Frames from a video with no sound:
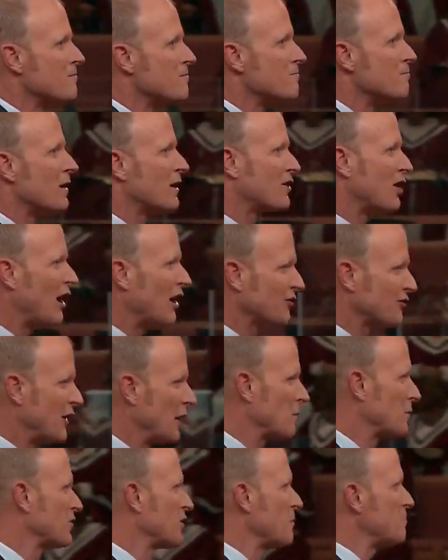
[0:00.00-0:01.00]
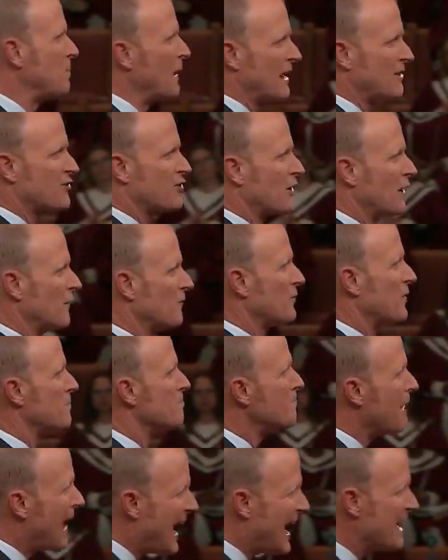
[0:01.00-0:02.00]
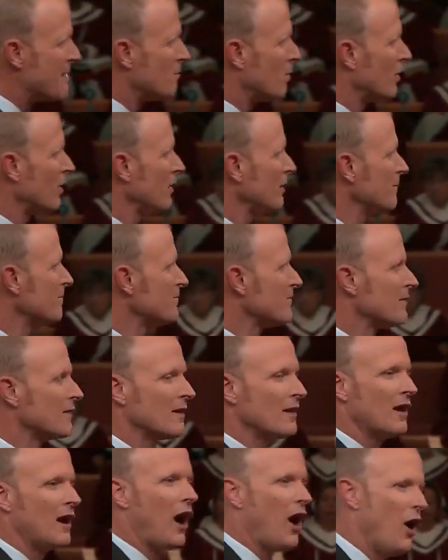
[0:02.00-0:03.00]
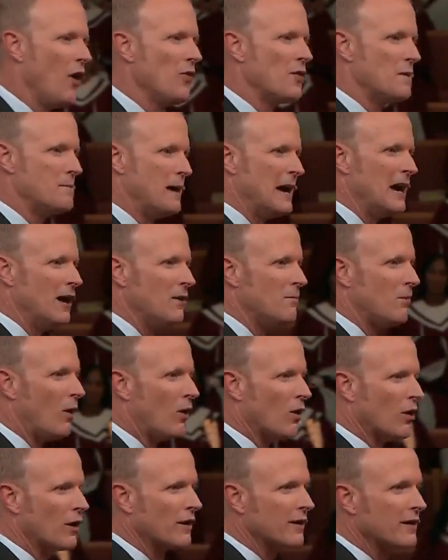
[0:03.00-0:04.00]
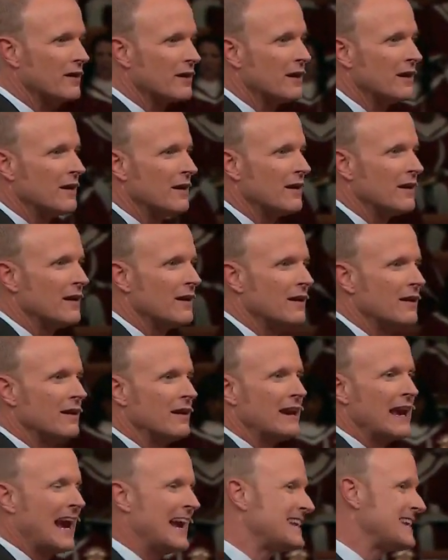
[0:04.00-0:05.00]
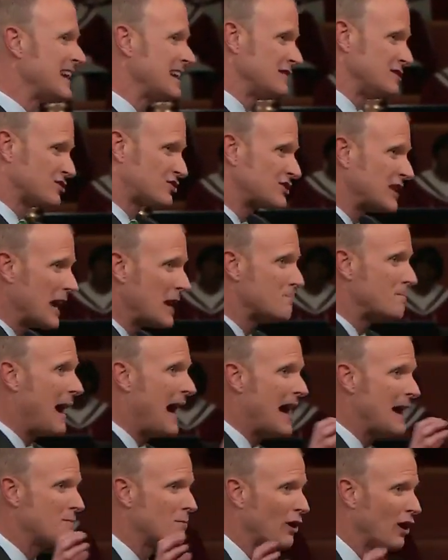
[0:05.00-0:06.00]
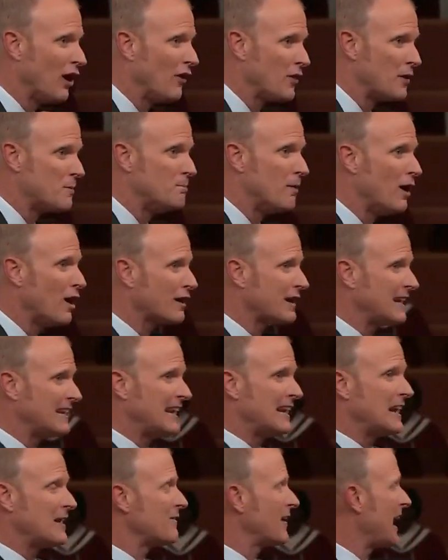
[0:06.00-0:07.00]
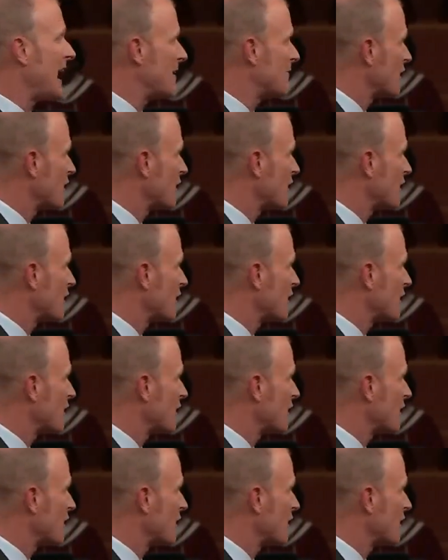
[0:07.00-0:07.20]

because there was a picture of the Bible on the billboard. It didn't say Bible on the book. It didn't even have